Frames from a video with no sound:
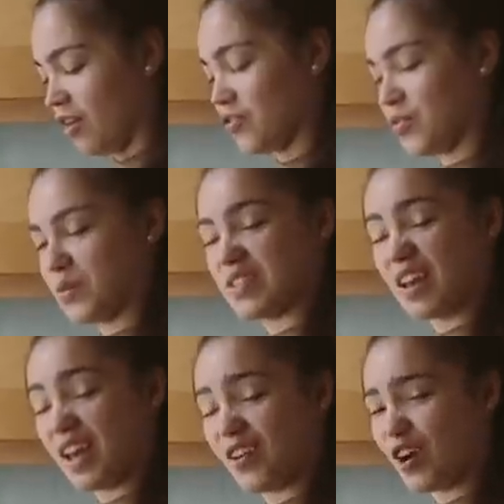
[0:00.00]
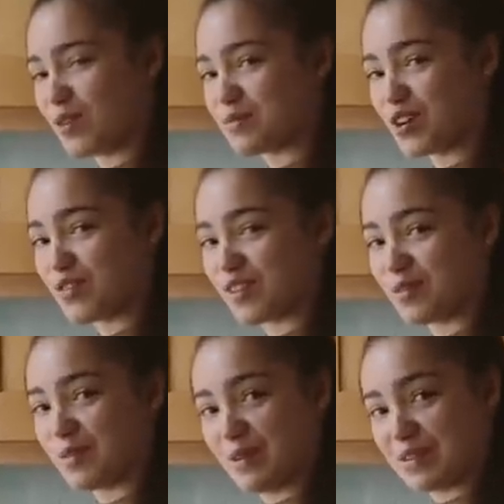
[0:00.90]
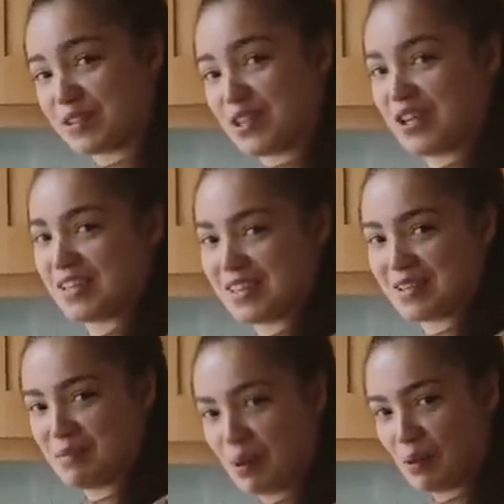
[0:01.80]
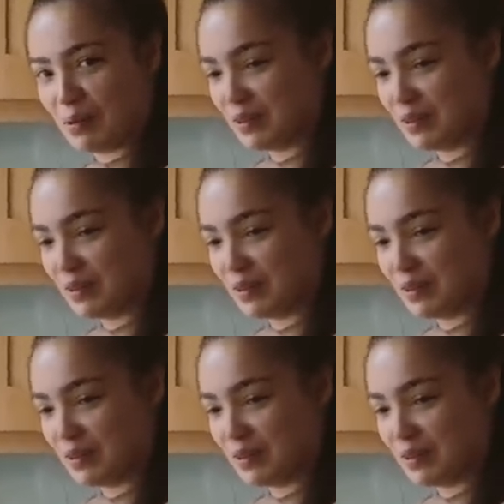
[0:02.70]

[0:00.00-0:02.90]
I've just put 10 grams over the melt machine in the bowl.